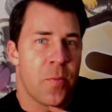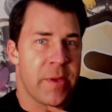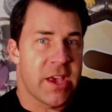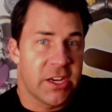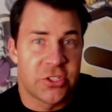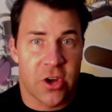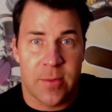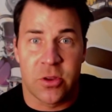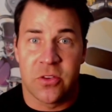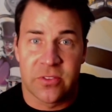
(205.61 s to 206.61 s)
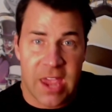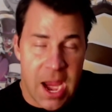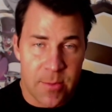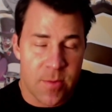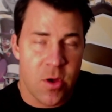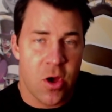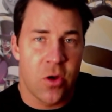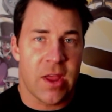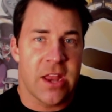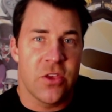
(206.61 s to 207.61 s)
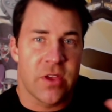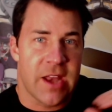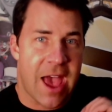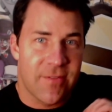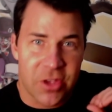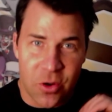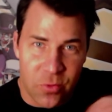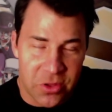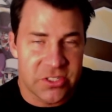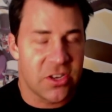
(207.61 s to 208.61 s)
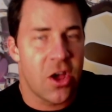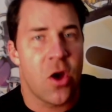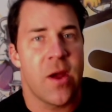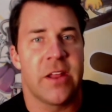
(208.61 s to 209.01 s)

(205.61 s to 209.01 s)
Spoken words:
because you're able to use camera mode and you can have it go really slow,